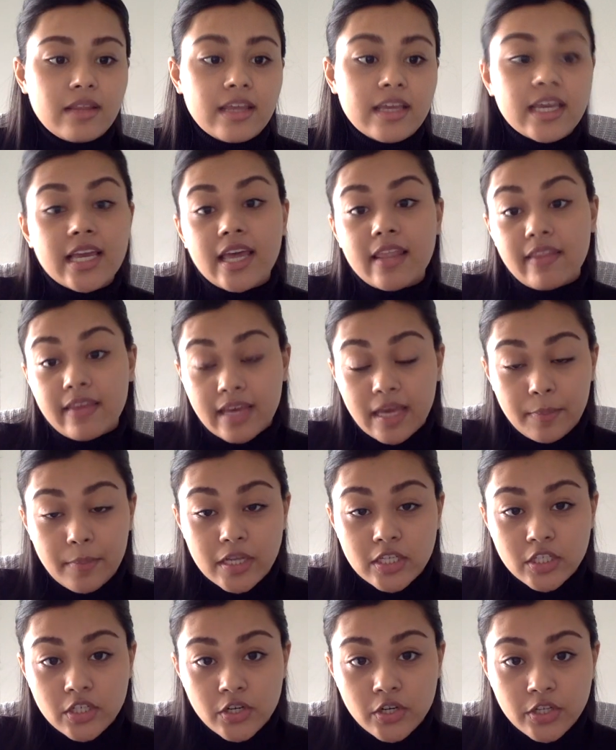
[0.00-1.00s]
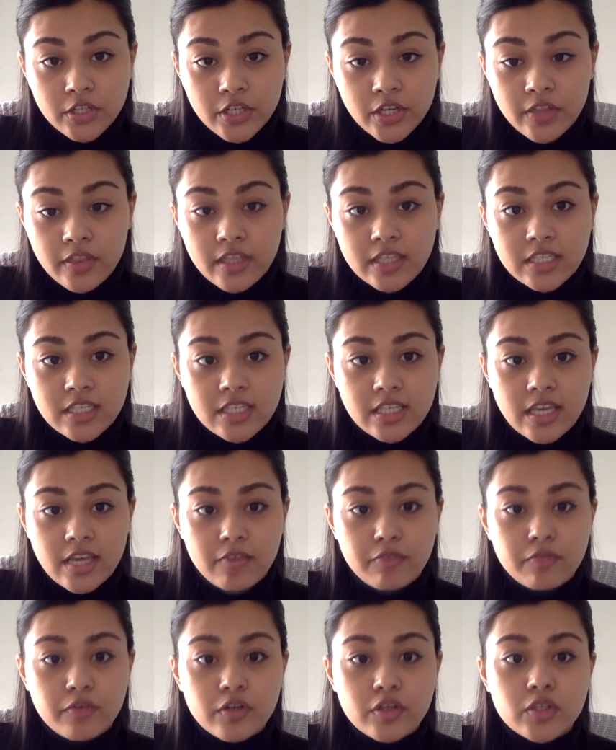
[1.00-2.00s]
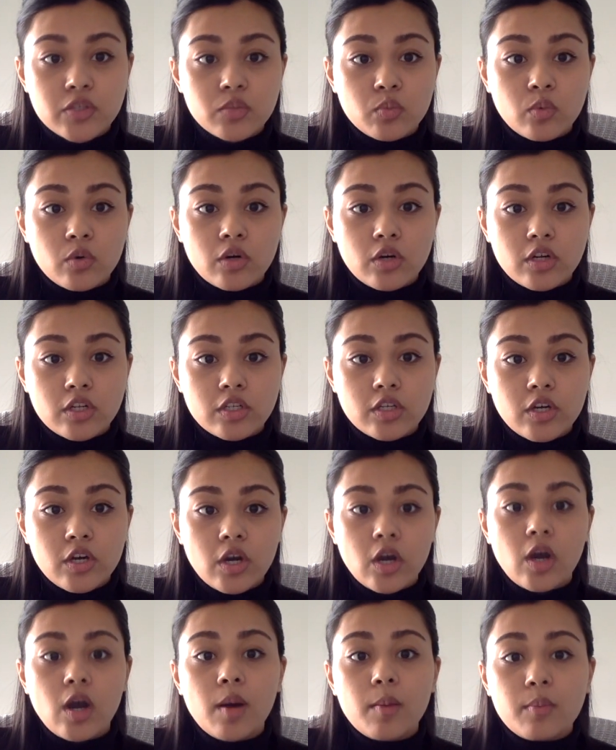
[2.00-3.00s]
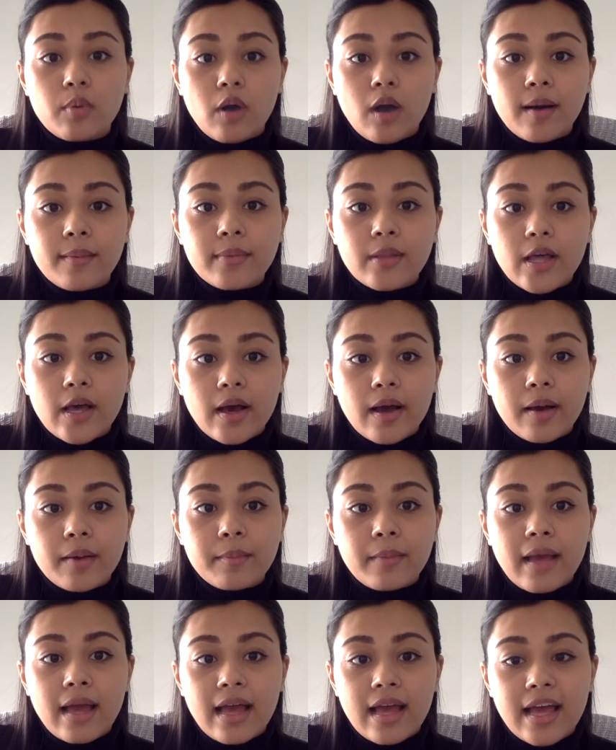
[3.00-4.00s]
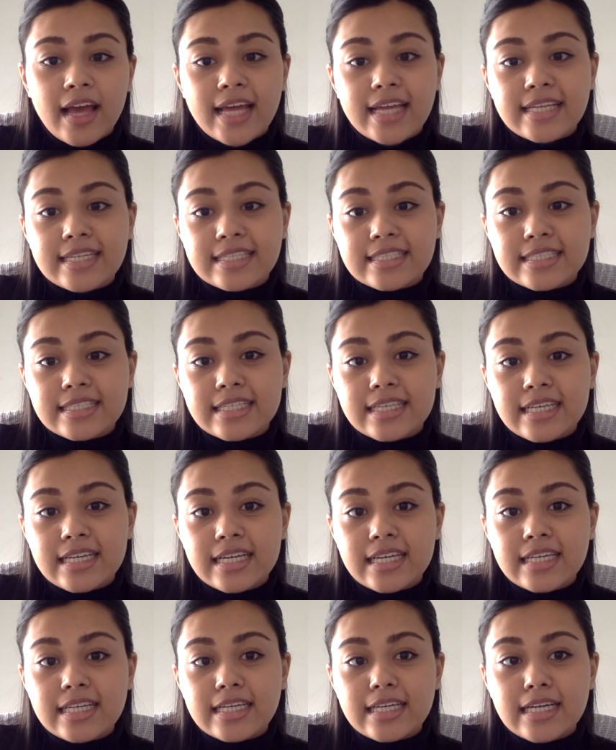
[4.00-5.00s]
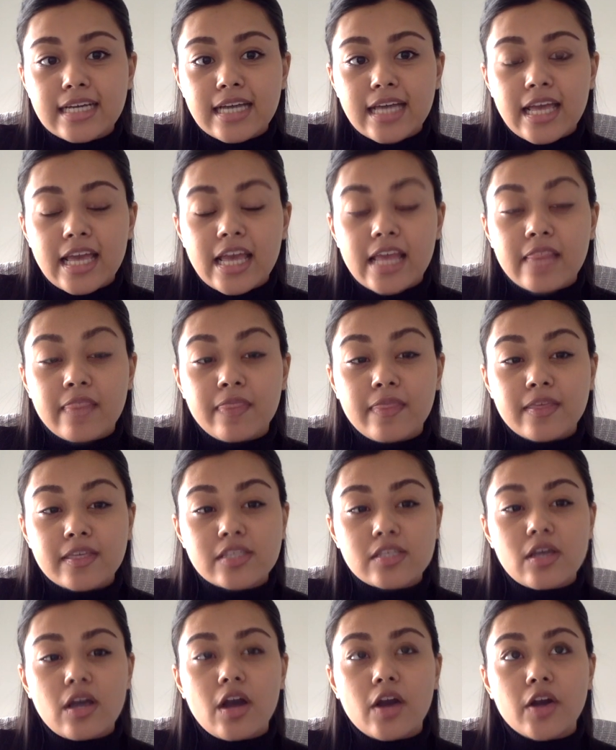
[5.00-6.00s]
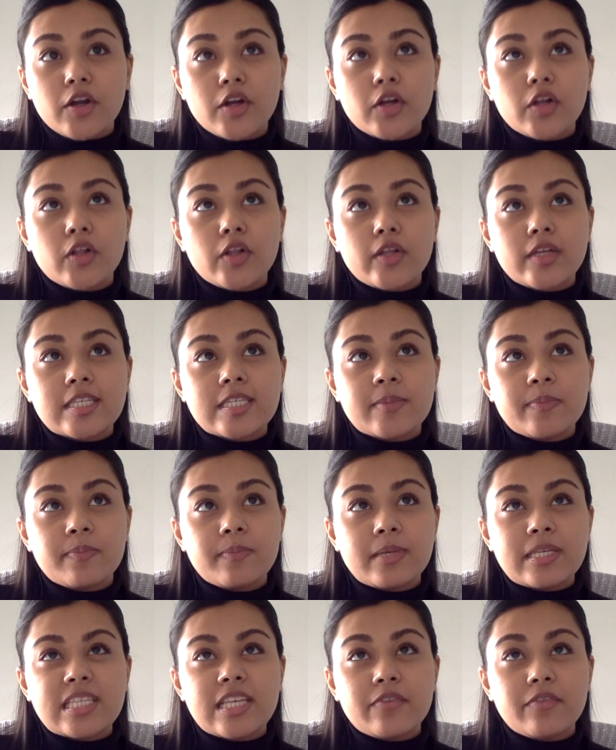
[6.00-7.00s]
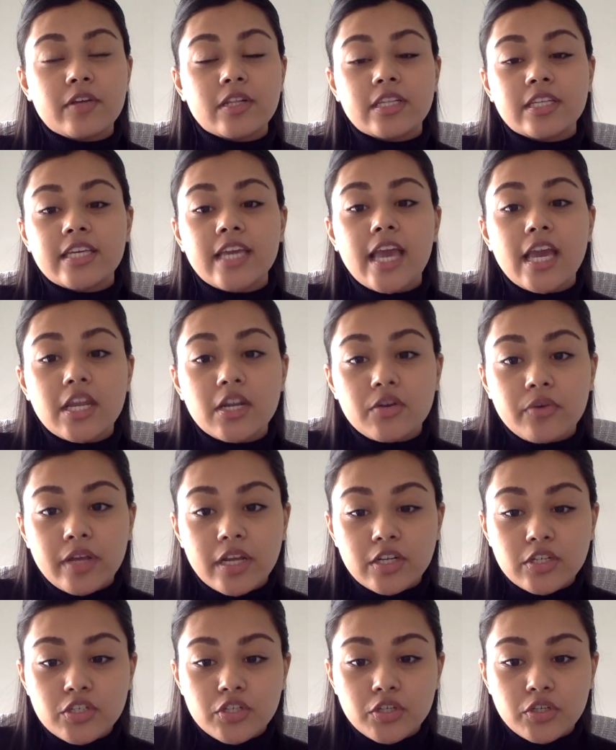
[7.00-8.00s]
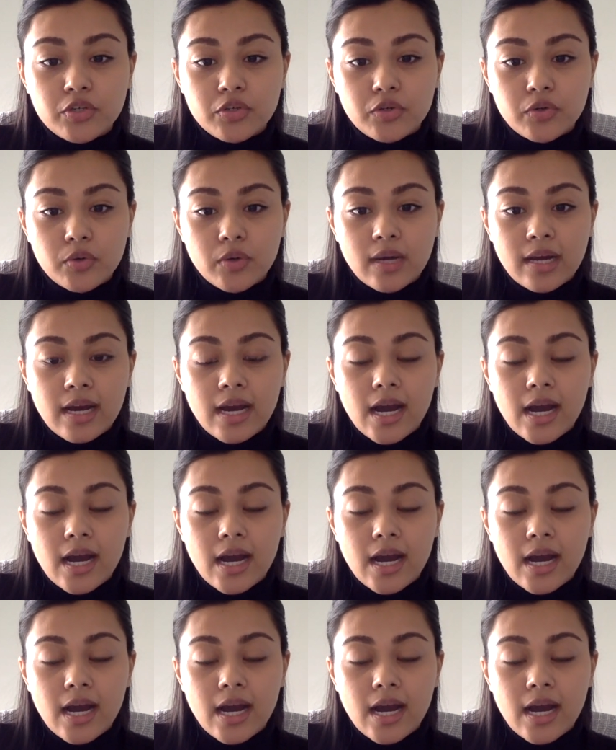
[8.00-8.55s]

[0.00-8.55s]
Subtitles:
Like I mentioned earlier, this is a first world problem, and this article is specifically catering to